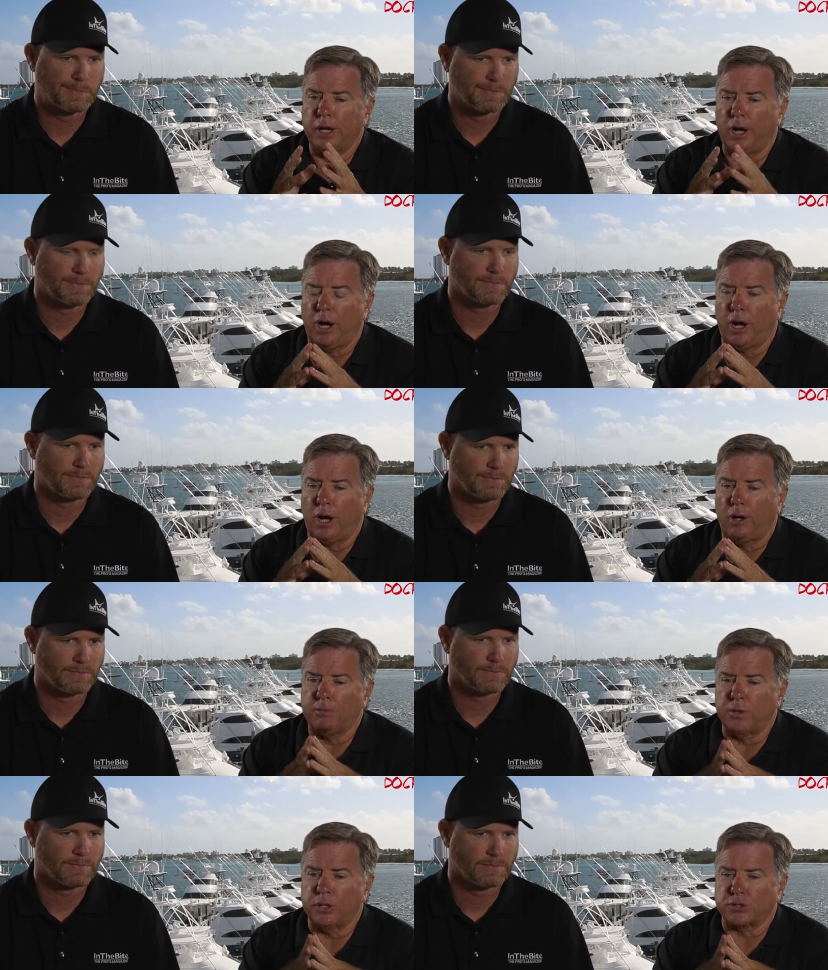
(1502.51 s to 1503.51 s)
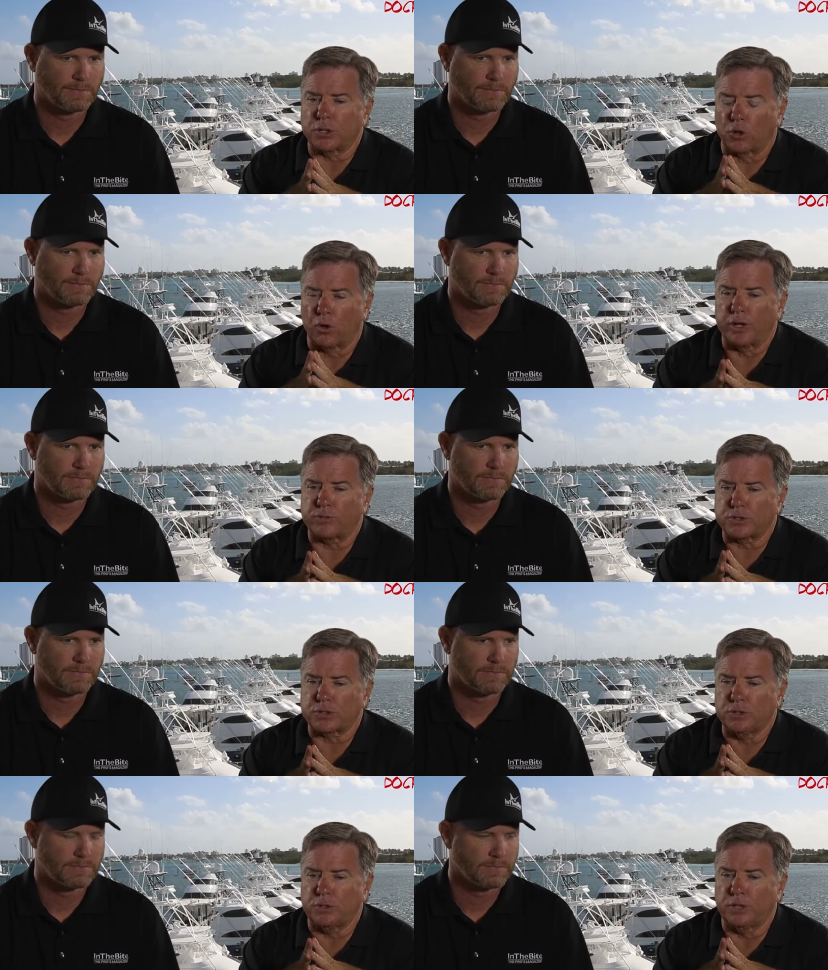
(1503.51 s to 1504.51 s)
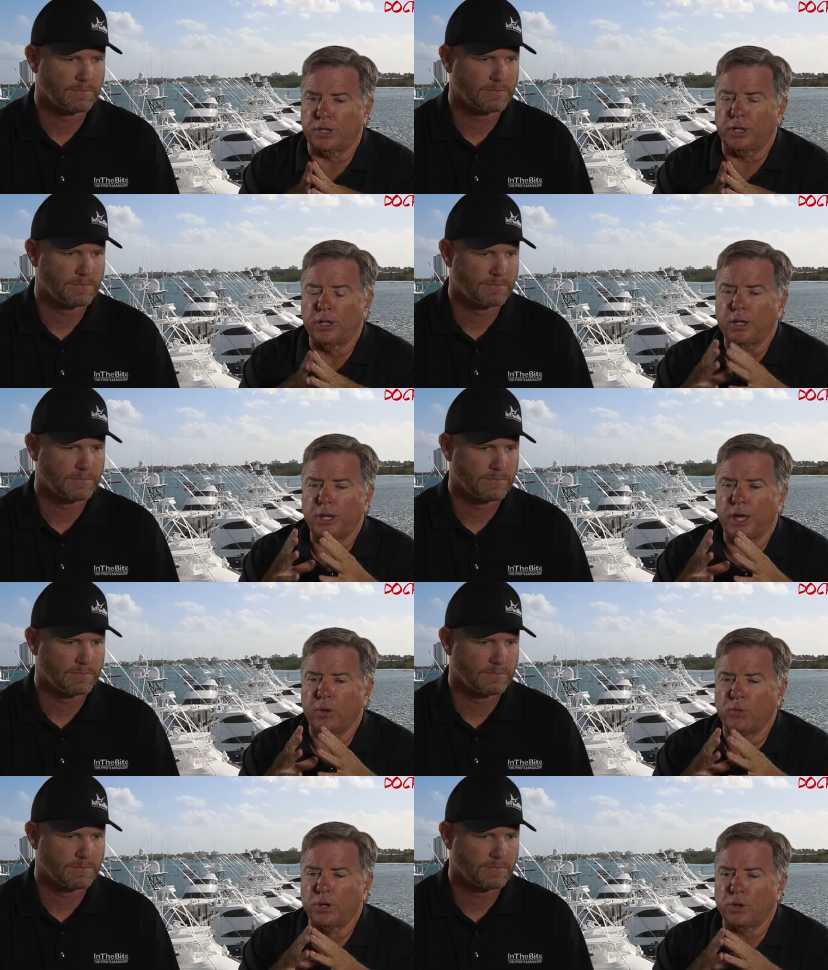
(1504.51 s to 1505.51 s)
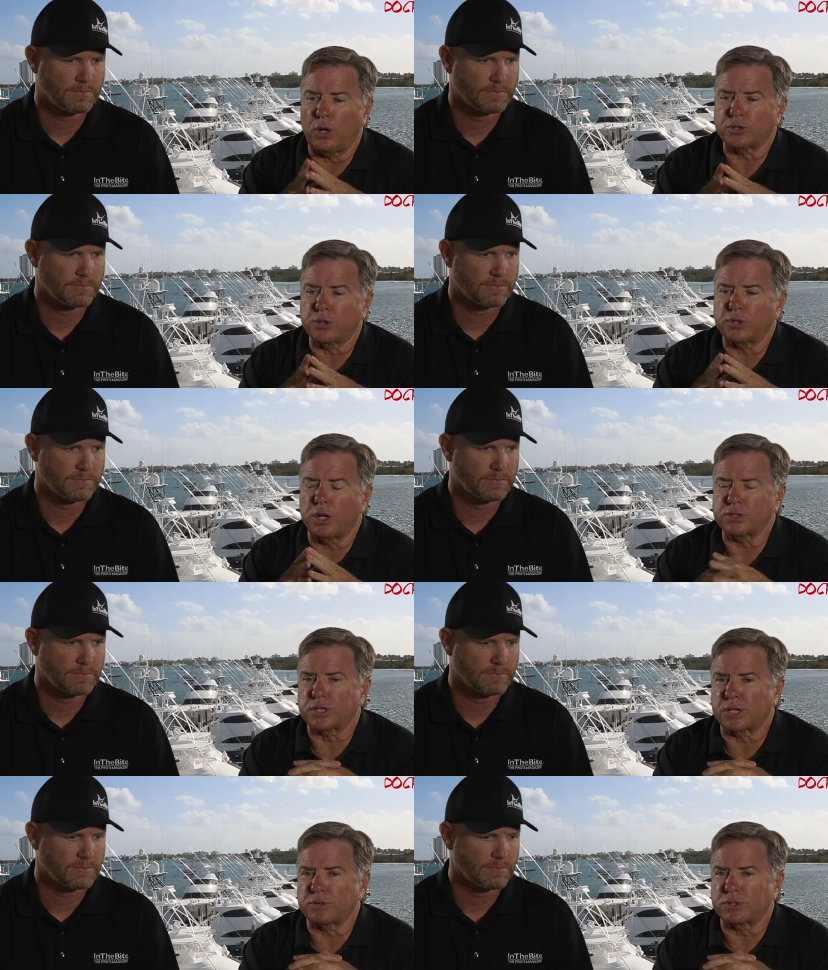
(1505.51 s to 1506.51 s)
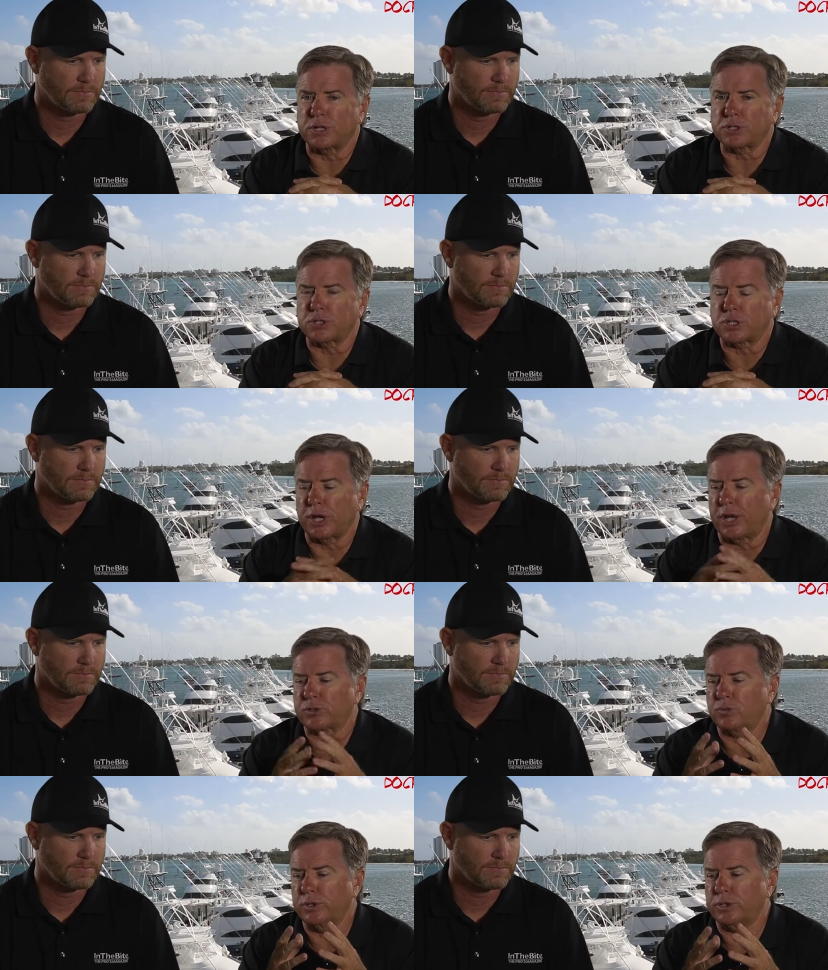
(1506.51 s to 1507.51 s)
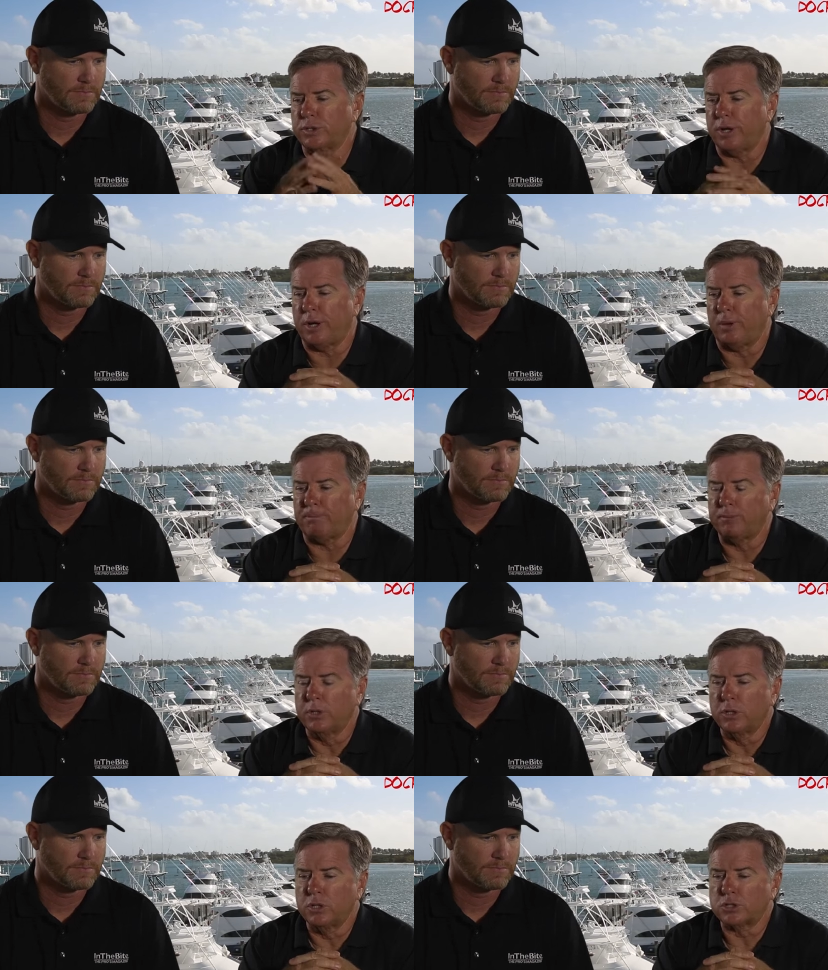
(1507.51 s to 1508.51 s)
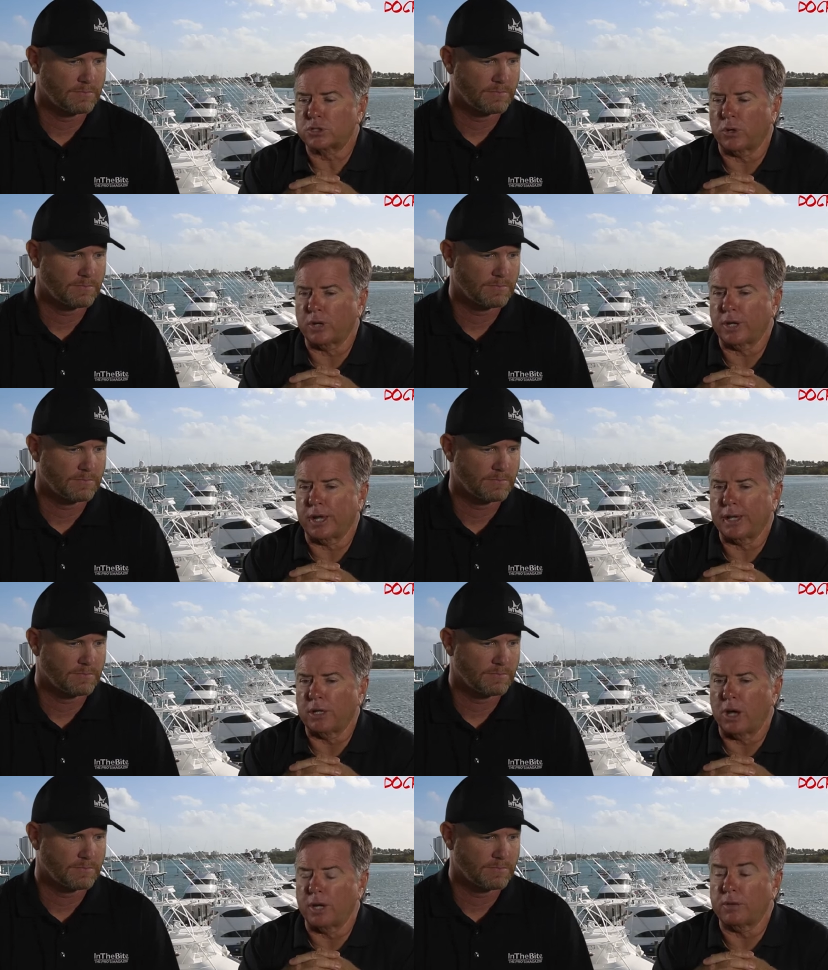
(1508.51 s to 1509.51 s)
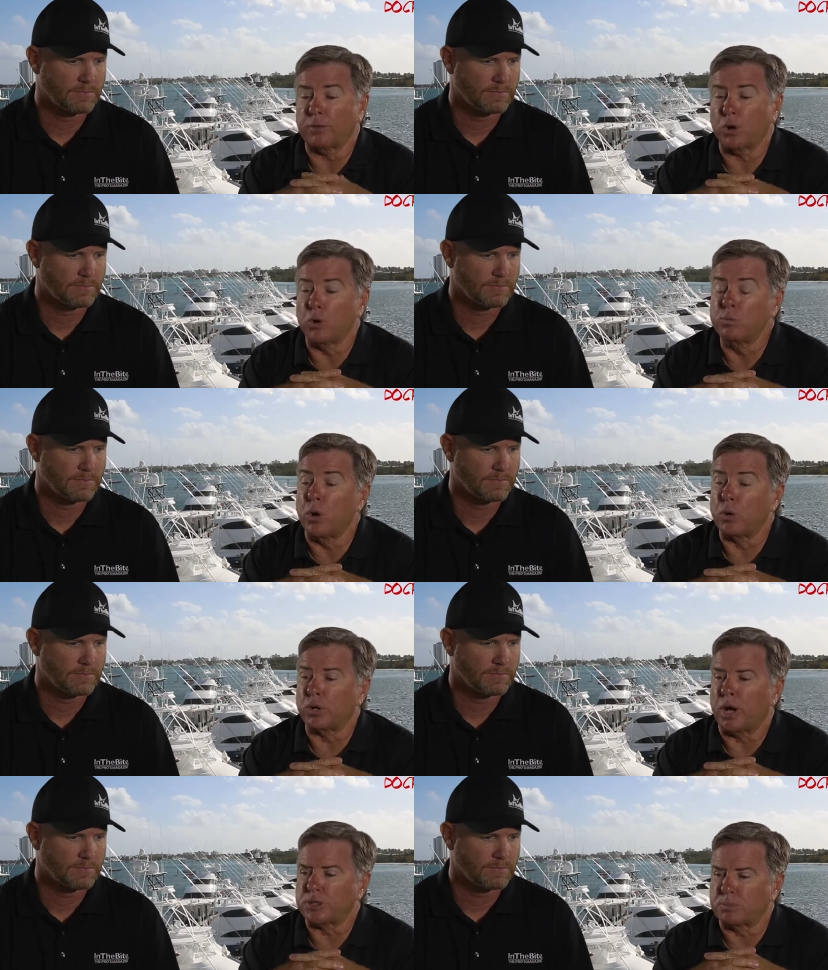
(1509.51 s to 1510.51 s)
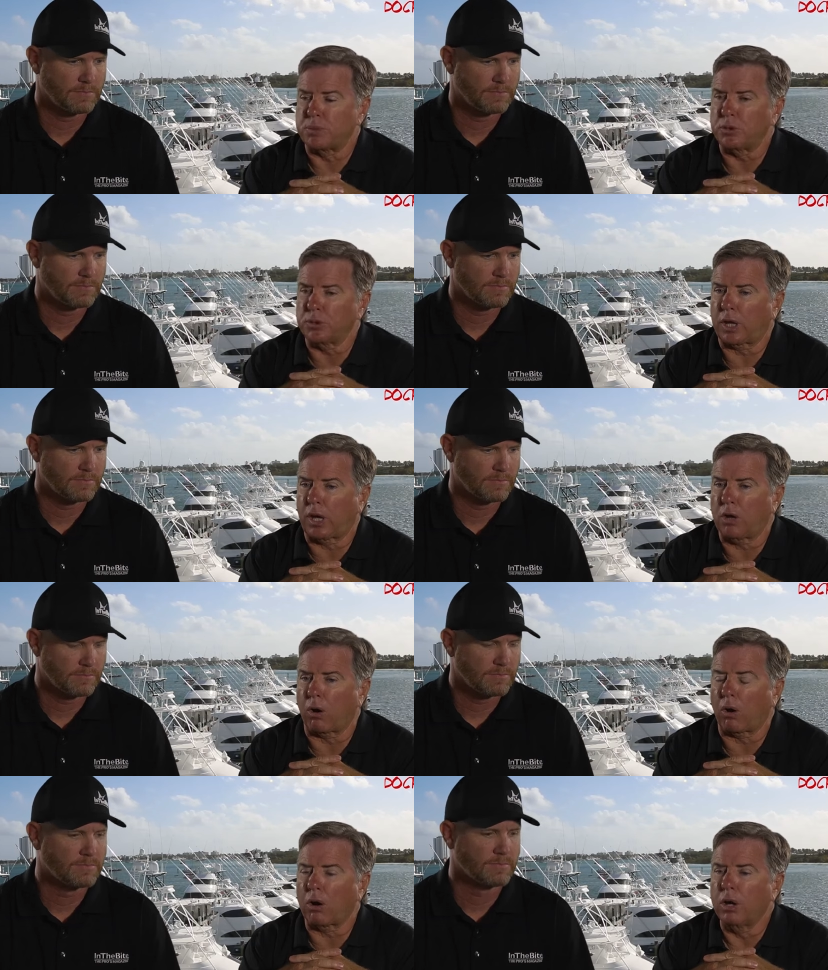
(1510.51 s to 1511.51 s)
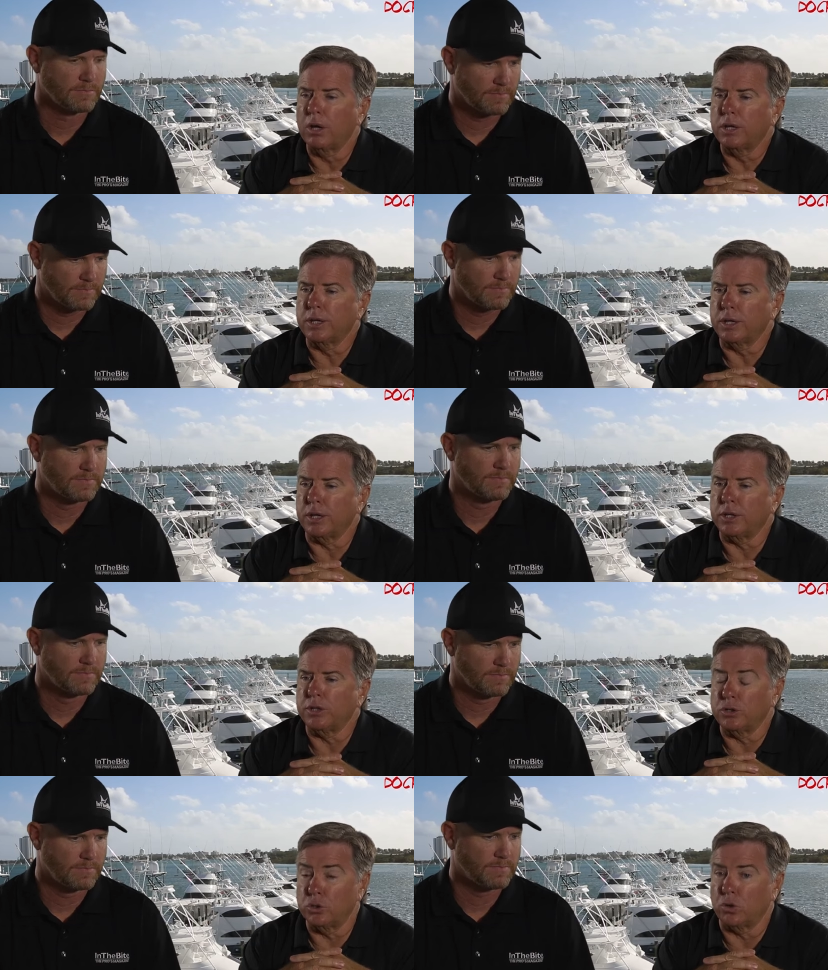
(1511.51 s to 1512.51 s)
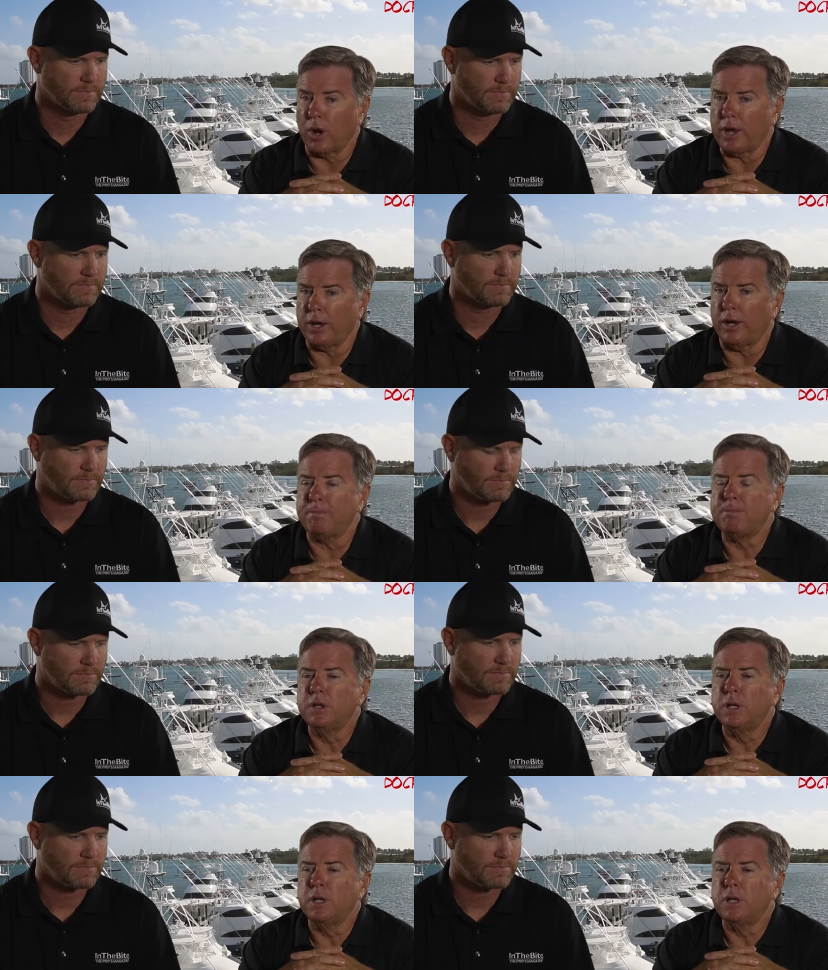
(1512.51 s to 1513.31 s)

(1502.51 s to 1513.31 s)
Speaker 1: Uh, it's a great facility, and what it also does, it gives us a chance. We um, started a line of our own motor yachts built here in New Gretna,